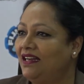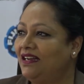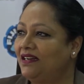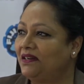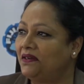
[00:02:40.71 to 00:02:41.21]

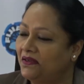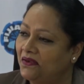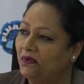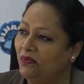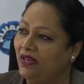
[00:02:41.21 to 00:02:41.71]

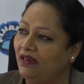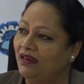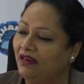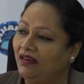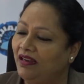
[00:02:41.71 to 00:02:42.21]
will
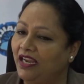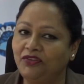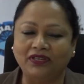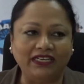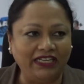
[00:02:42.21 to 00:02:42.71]

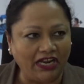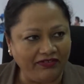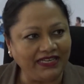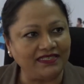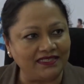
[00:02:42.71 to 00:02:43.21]
actually direct